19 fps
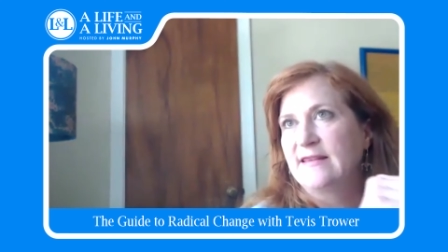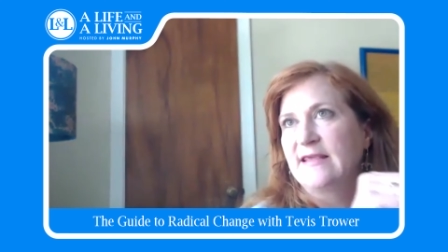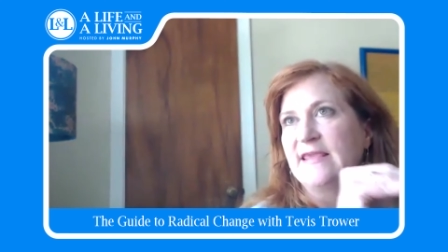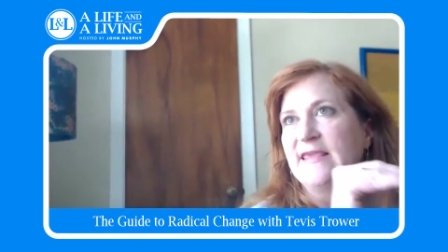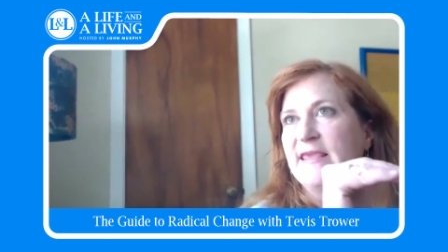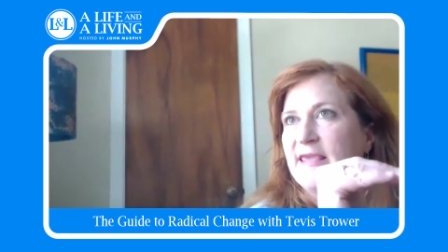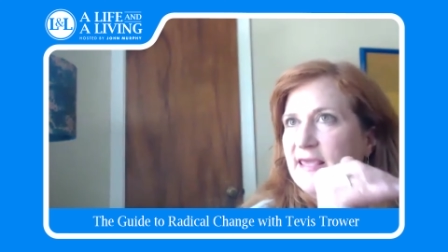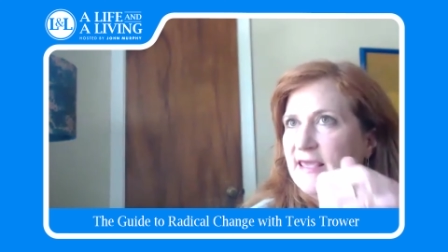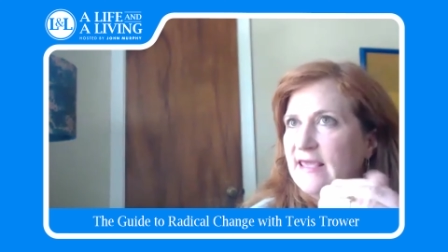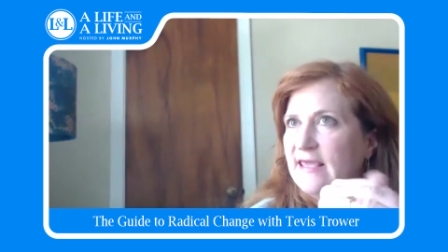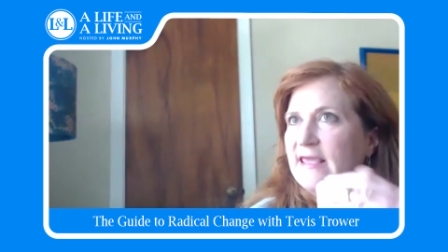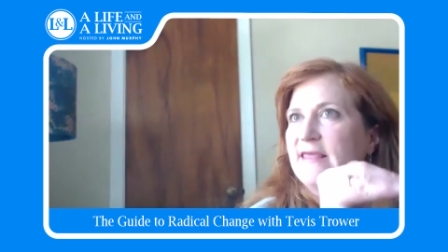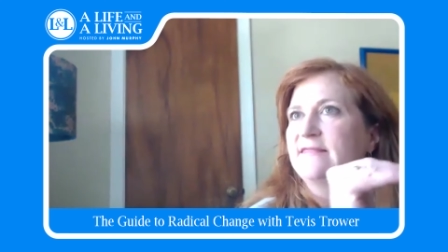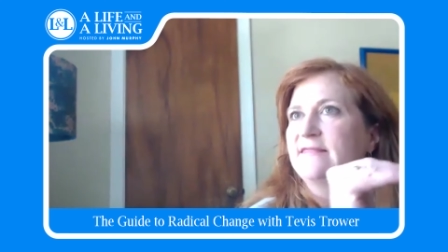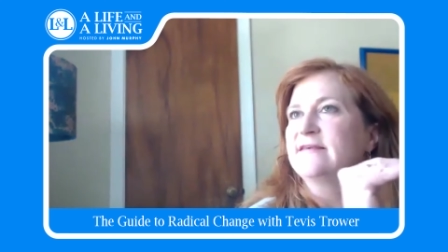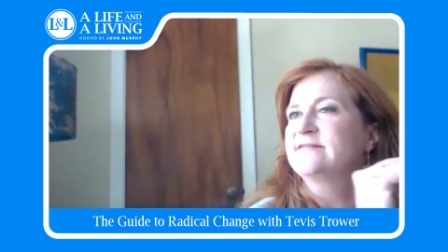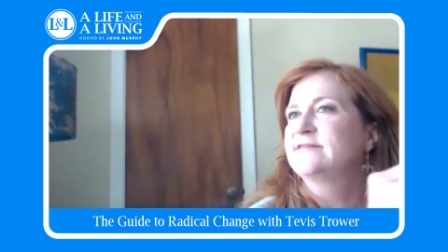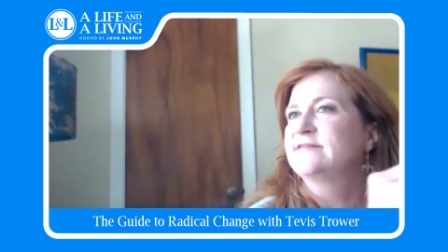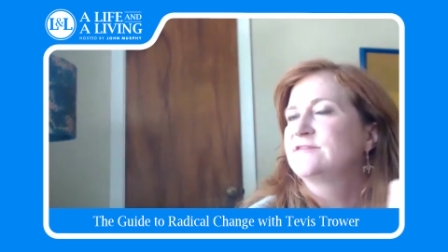
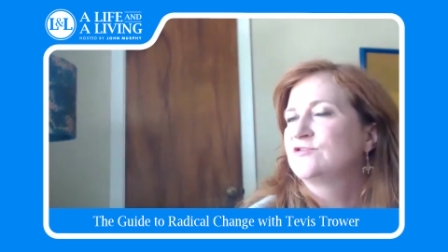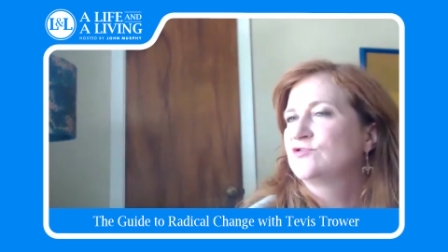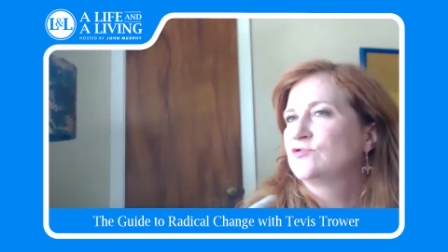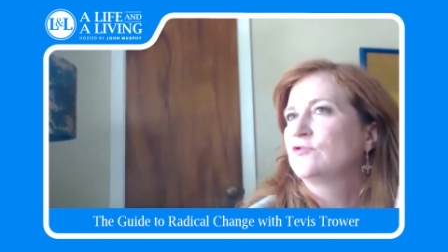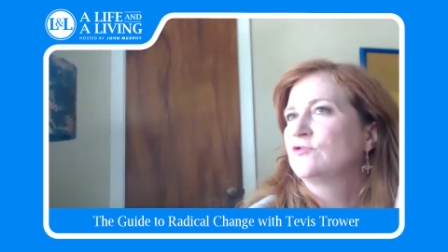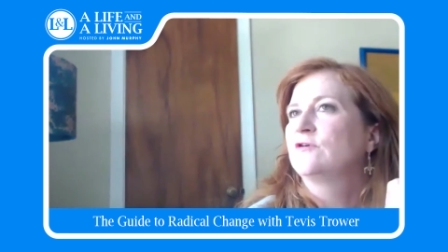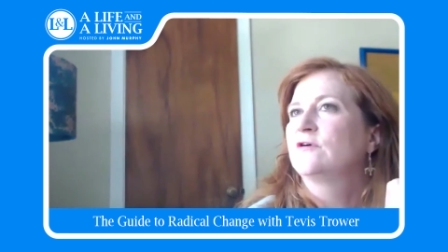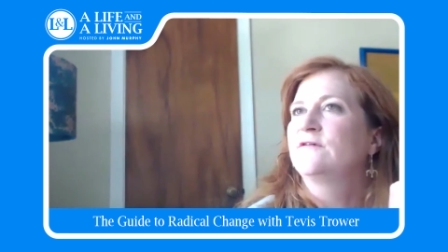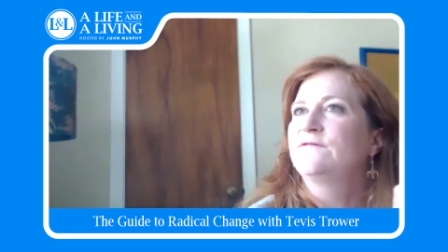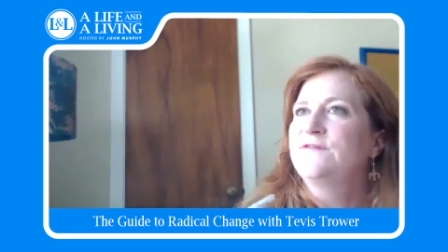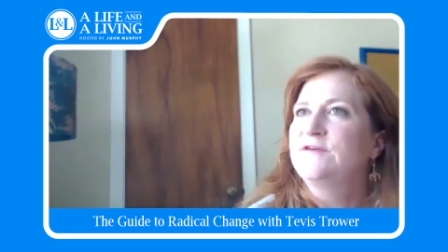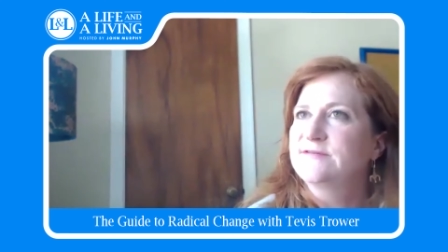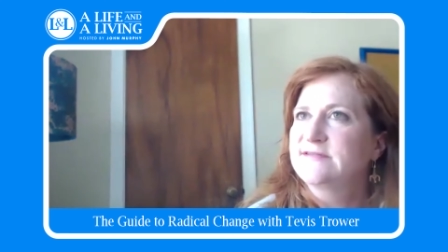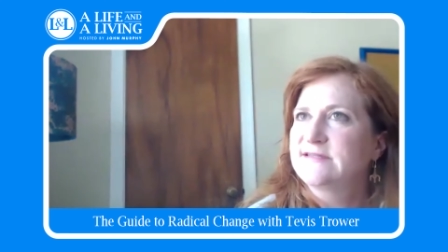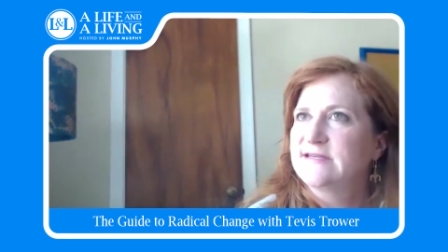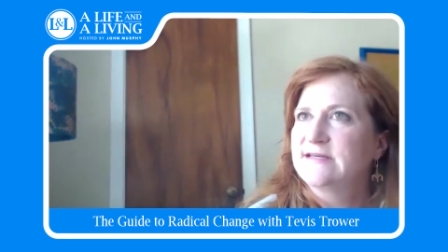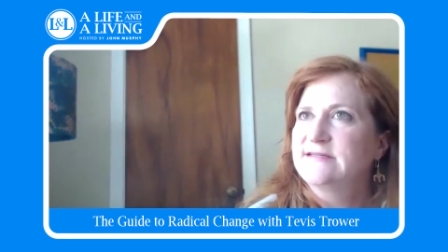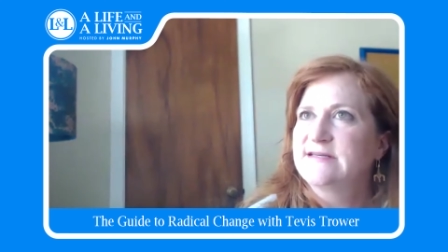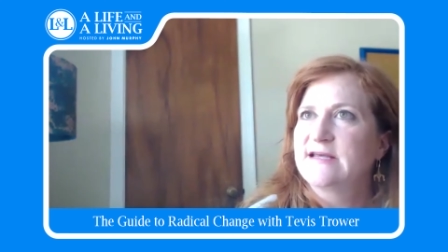this is true if you
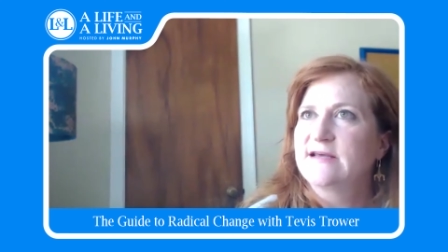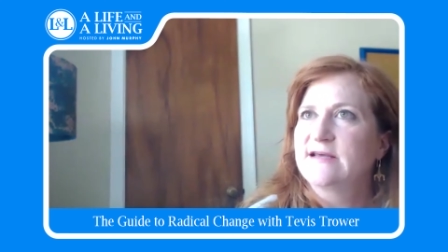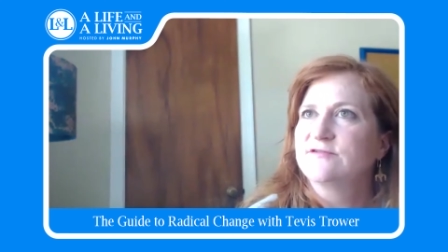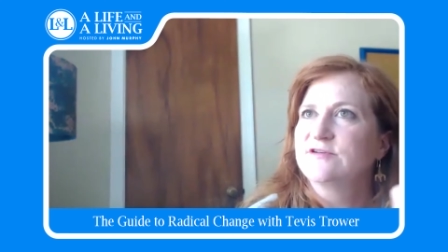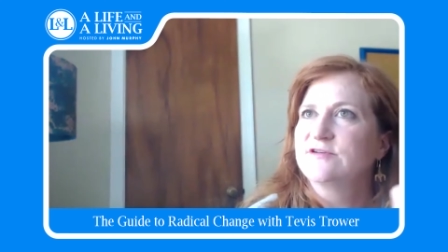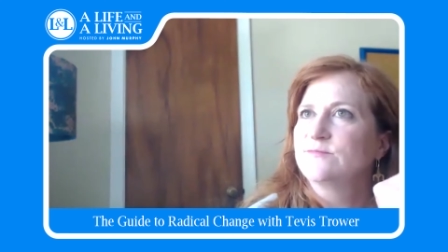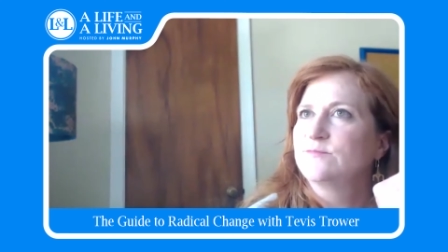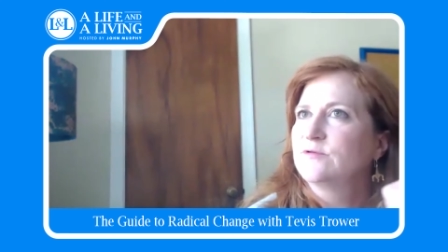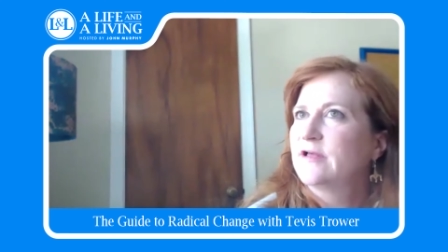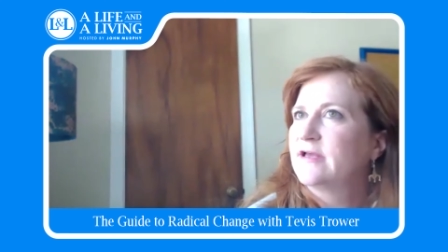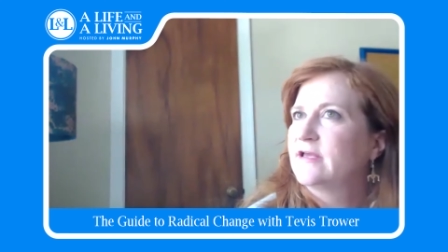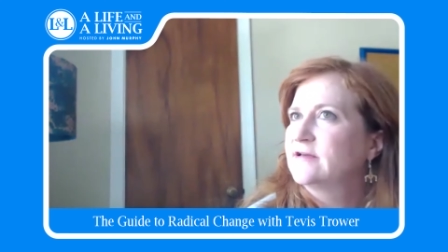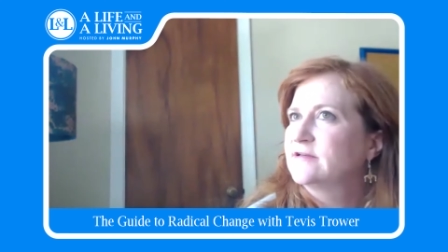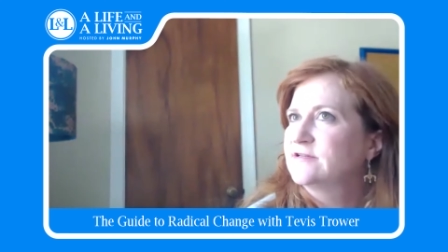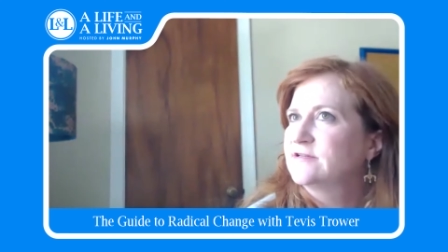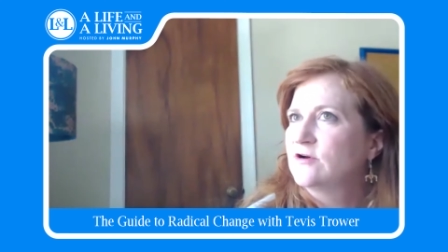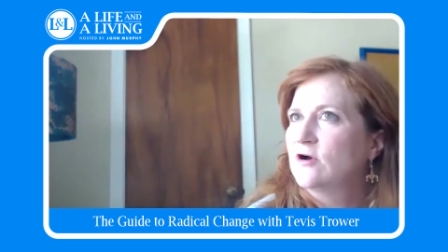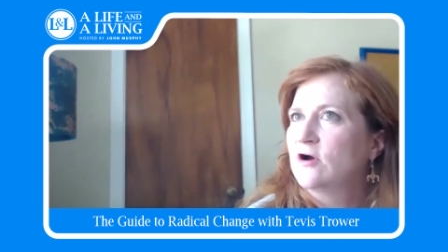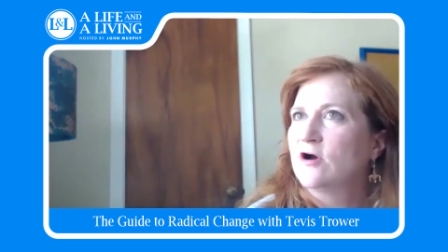sit down to play
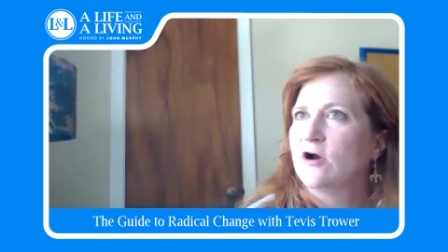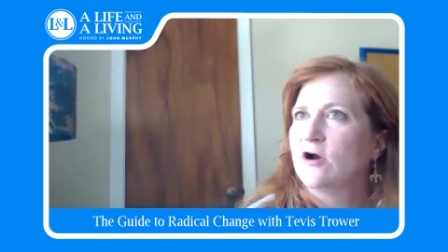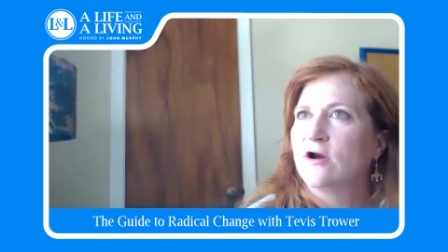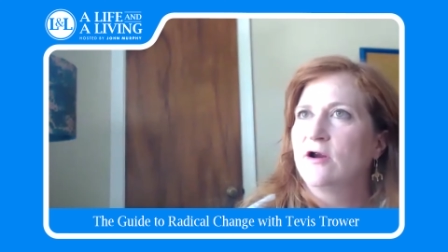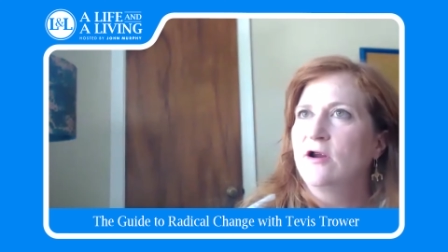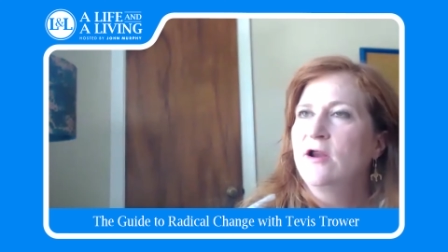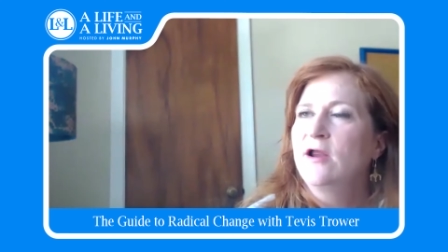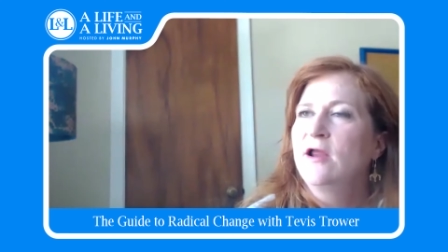guitar.